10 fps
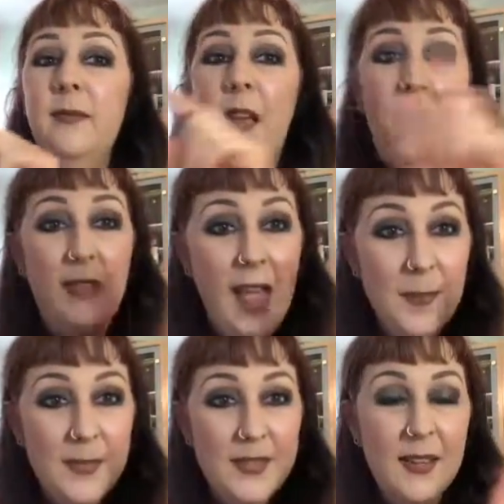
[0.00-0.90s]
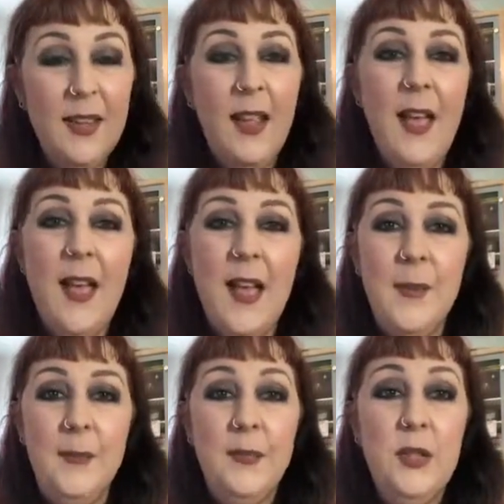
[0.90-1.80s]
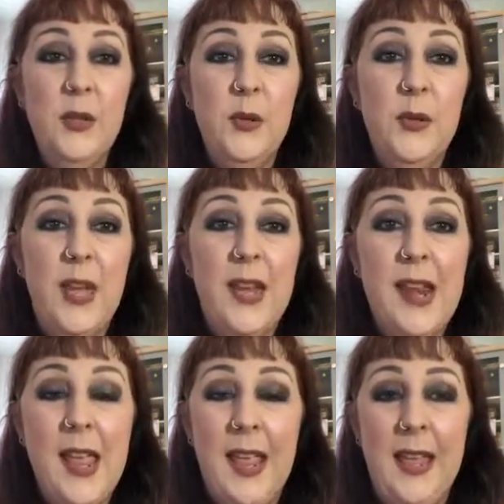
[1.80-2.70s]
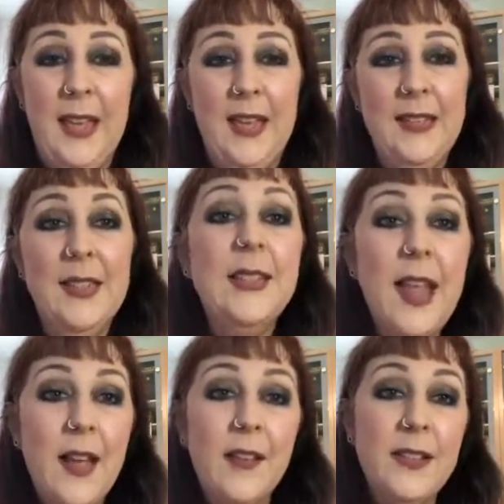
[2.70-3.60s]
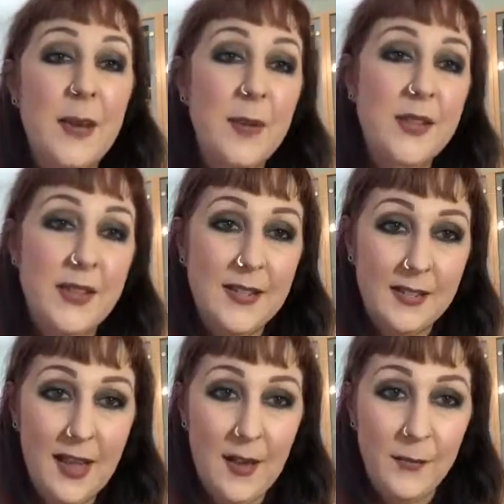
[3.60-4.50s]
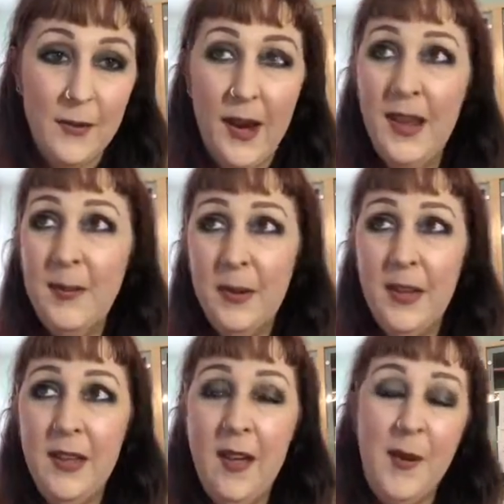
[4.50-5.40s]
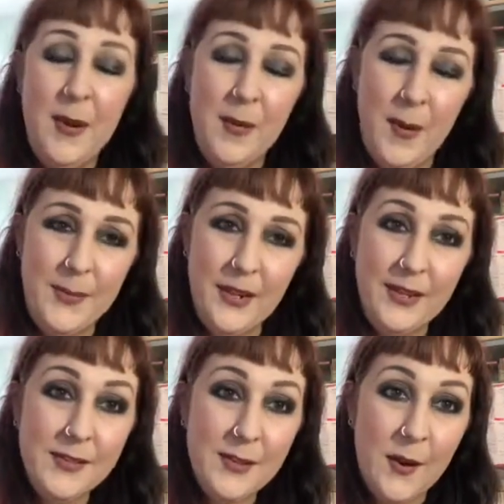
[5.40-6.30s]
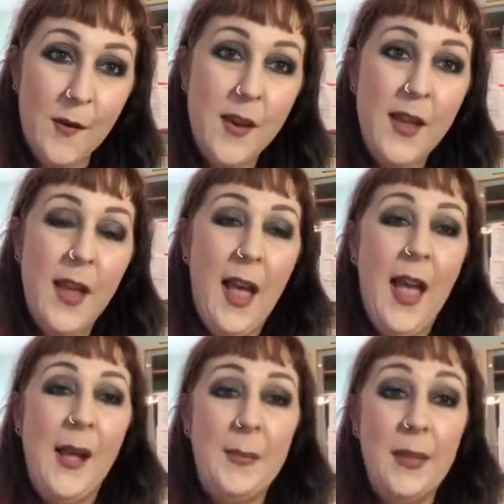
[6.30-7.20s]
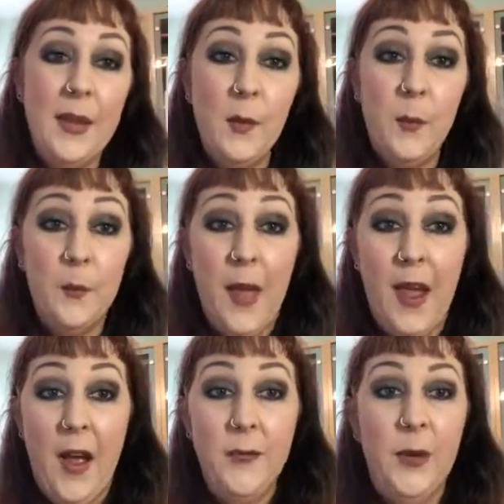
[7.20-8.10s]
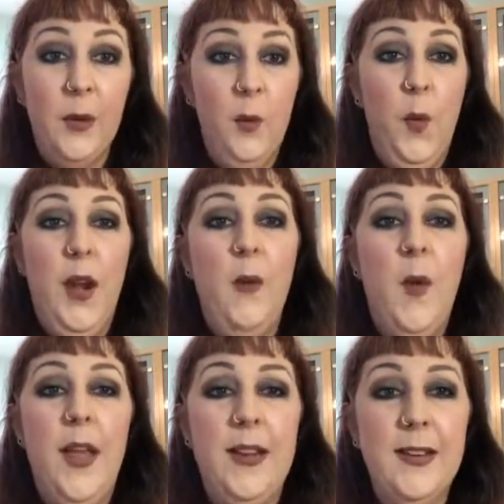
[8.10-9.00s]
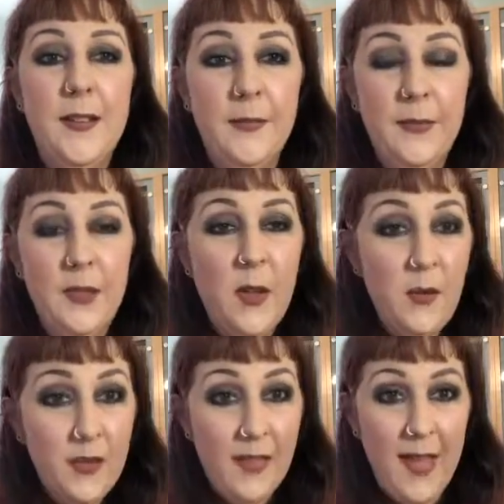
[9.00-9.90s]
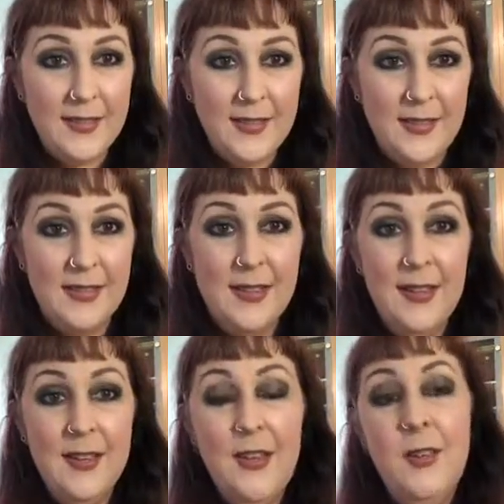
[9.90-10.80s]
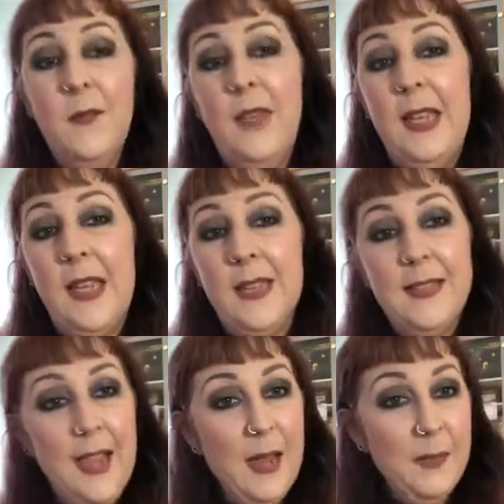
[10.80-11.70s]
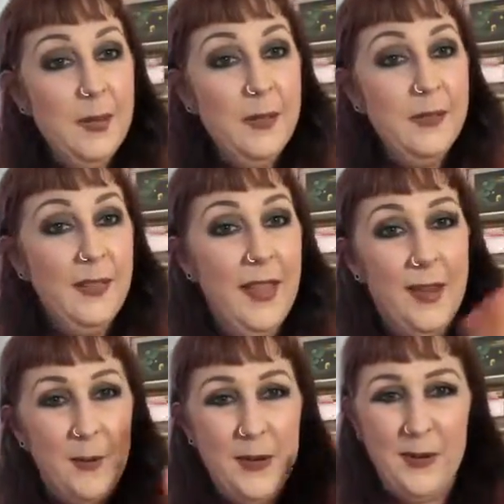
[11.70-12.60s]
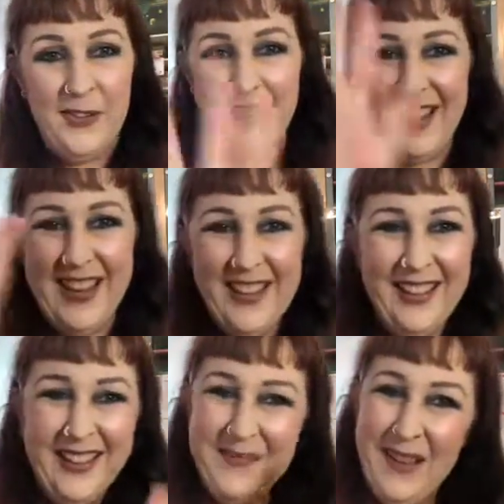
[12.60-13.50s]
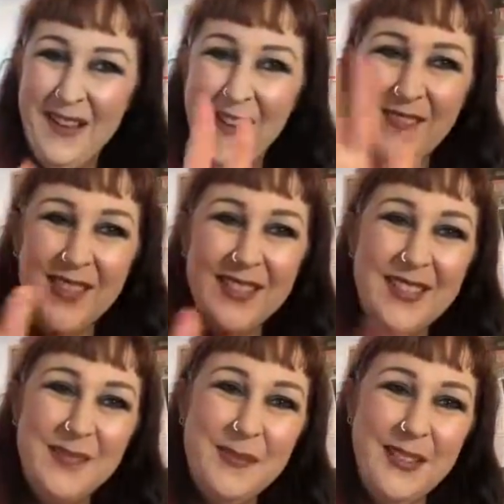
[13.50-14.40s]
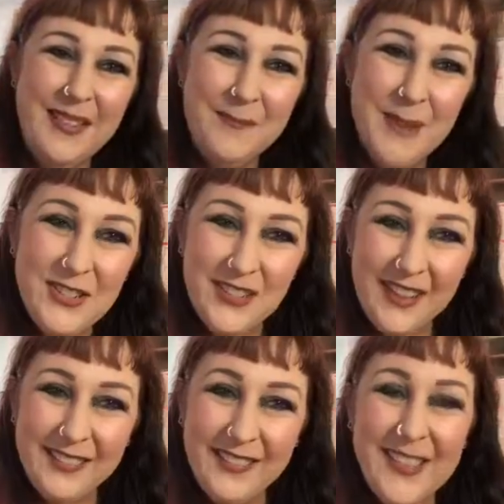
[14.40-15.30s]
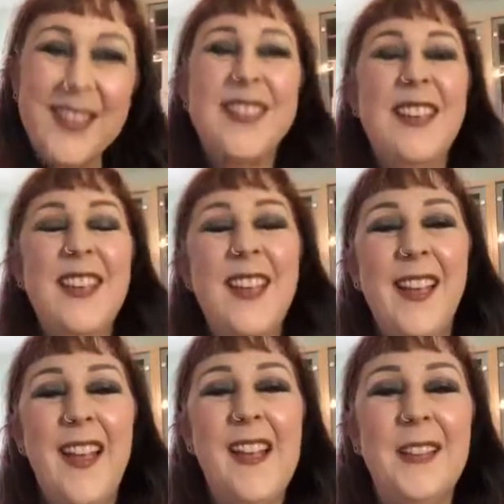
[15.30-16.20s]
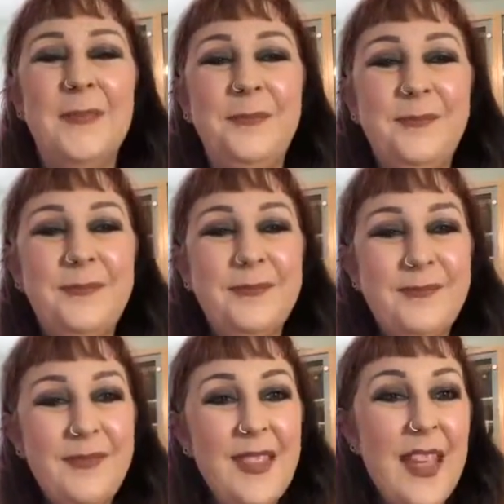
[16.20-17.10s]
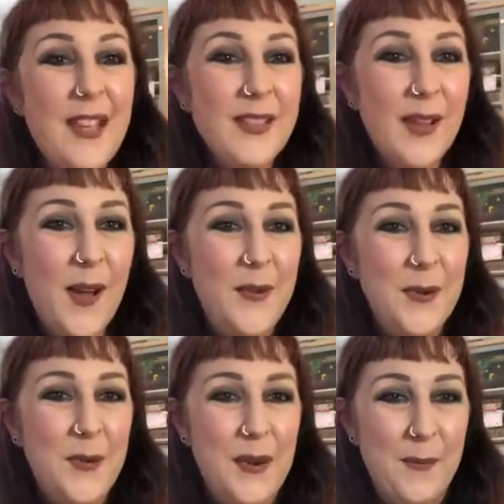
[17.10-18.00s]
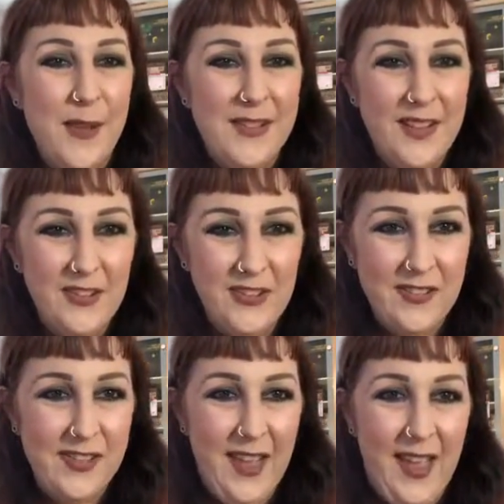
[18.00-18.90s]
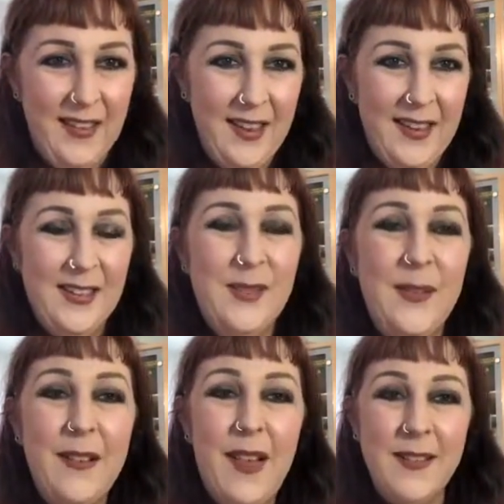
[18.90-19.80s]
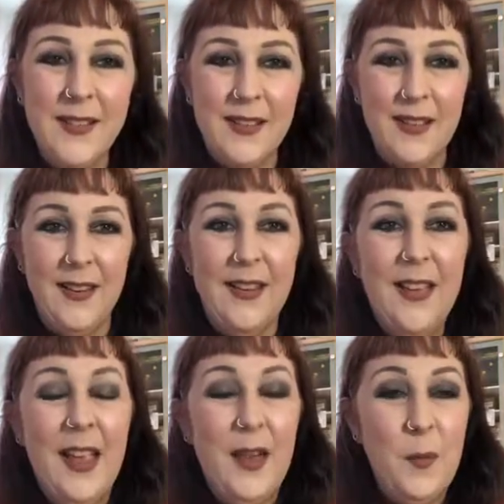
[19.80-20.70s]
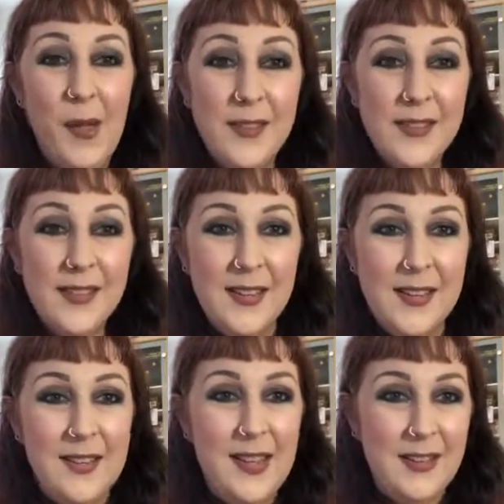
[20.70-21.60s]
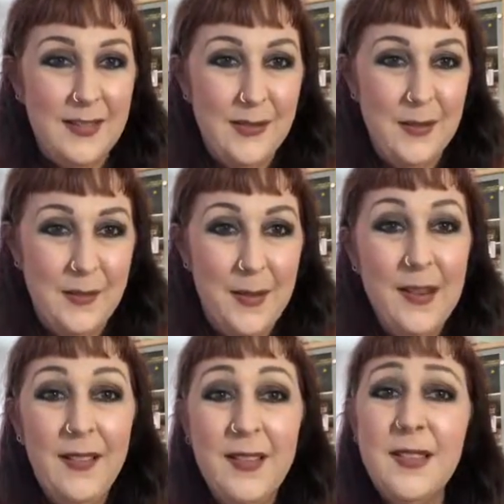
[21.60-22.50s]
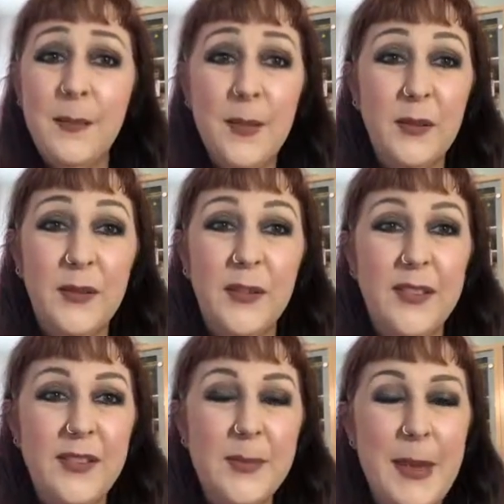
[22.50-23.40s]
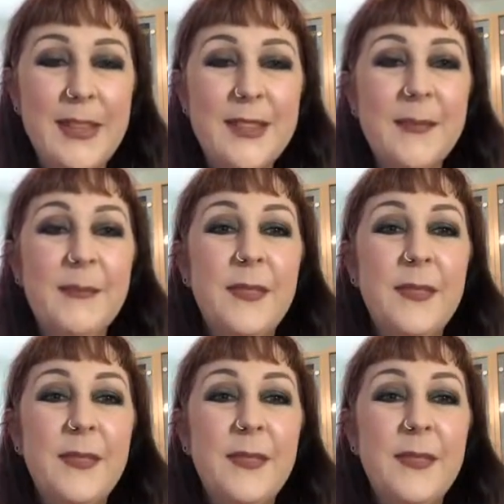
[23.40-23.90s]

all caps, to get a discount, 10% discount for any booking on my website. So I offer one-on-one yoga classes via Skype, like we're doing right here in my office. It'll be much like this. I also offer one-on-one sessions at Catonsville Counseling and Wellness in Catonsville, Maryland. It's a beautiful little space.